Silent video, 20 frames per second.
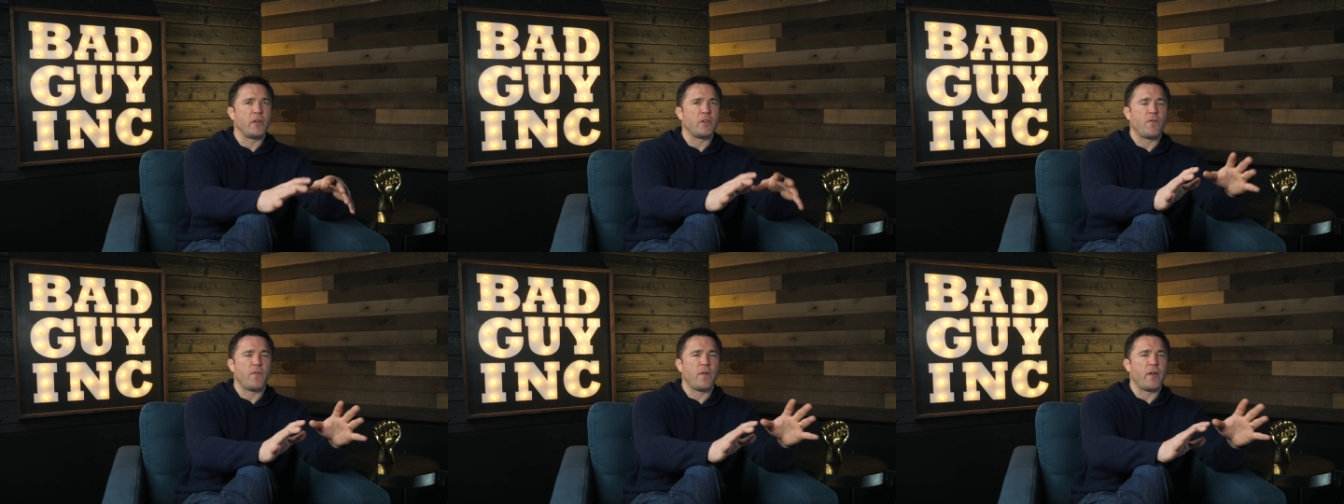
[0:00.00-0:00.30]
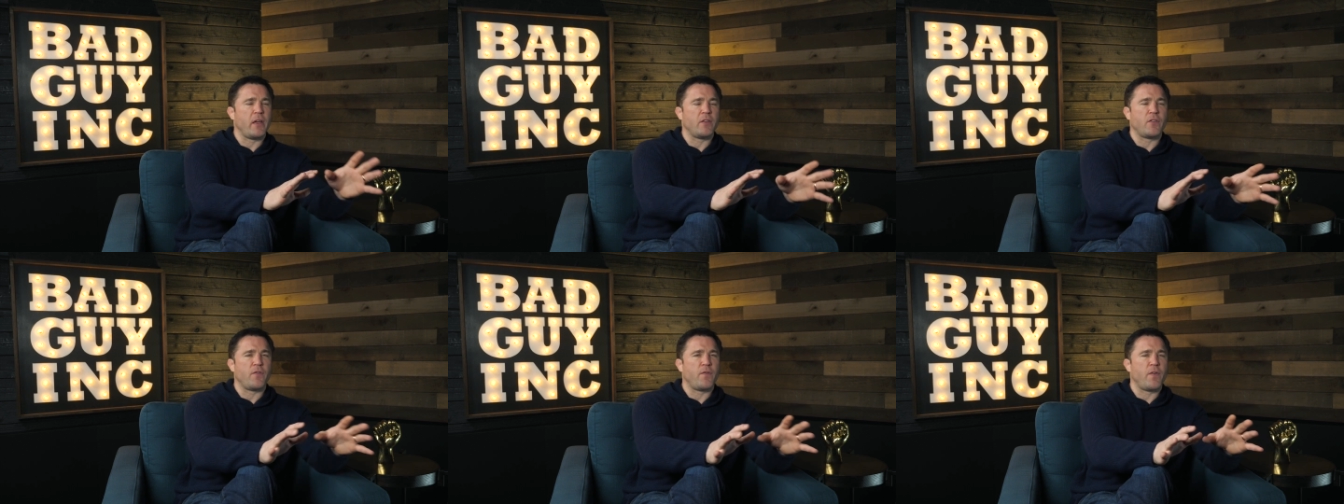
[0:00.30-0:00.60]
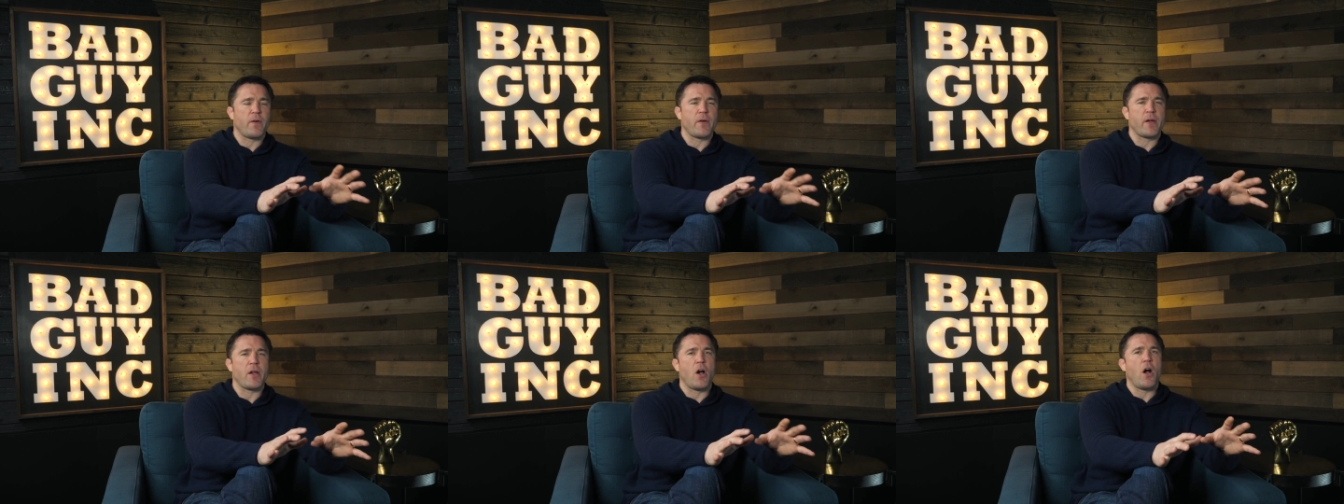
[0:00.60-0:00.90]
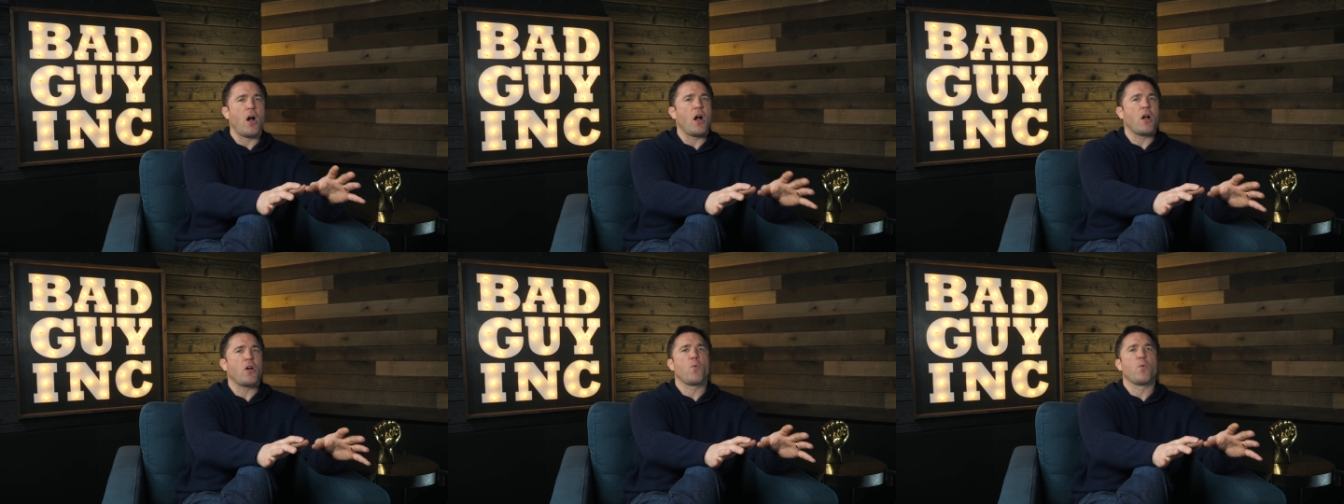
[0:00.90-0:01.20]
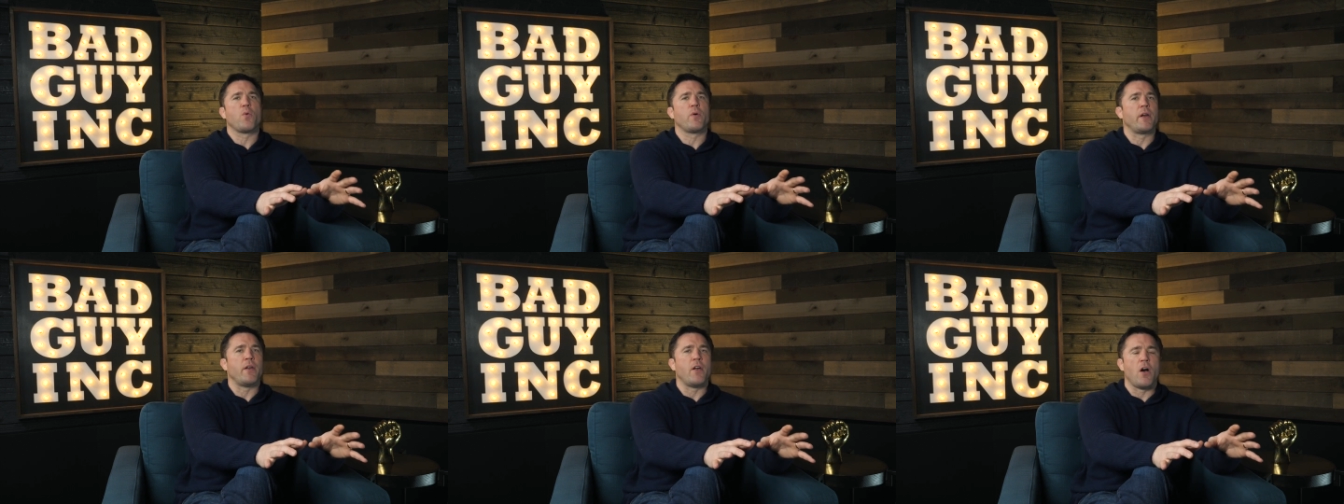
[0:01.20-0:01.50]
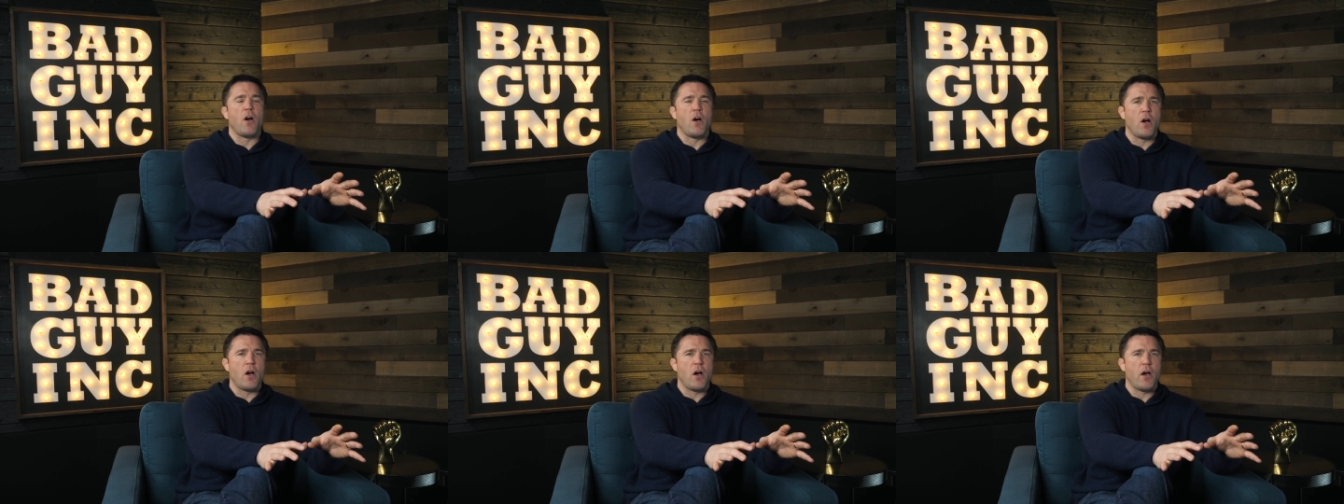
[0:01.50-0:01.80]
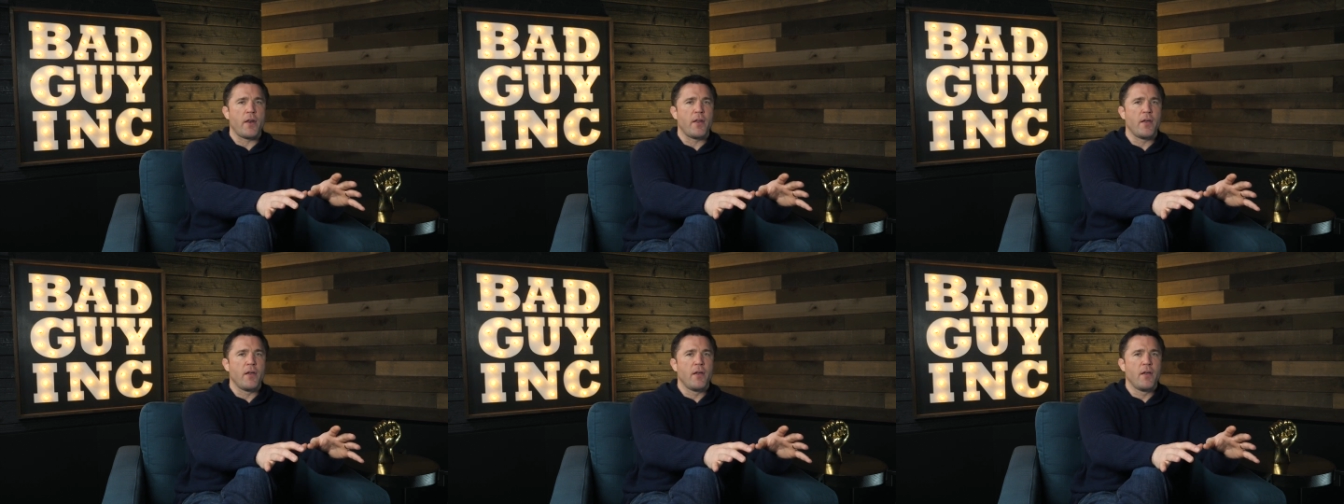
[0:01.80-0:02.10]
It's, it's very awkward and
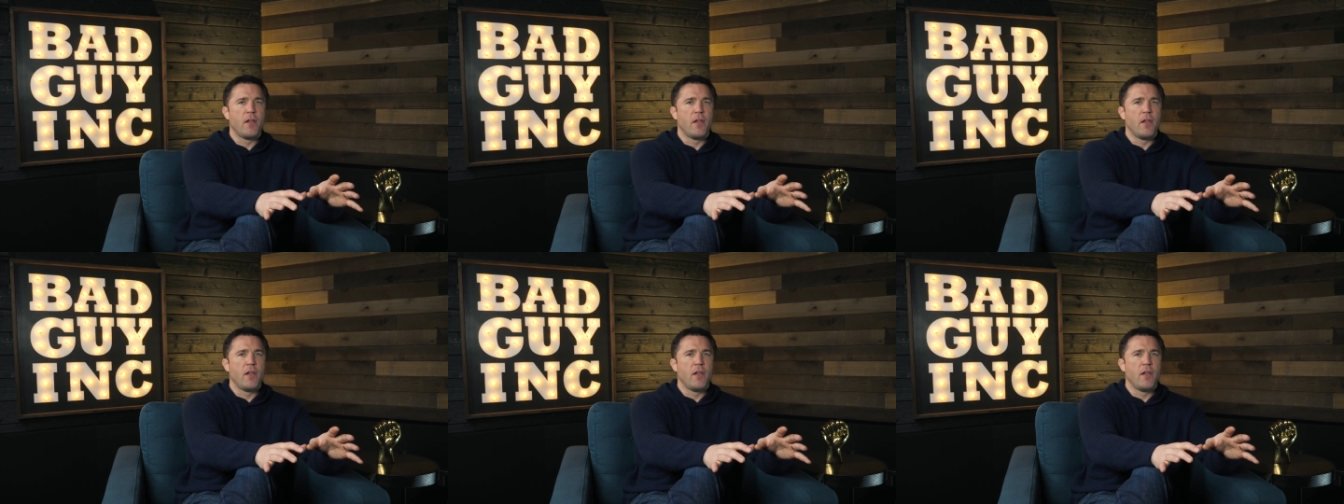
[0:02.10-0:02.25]
odd,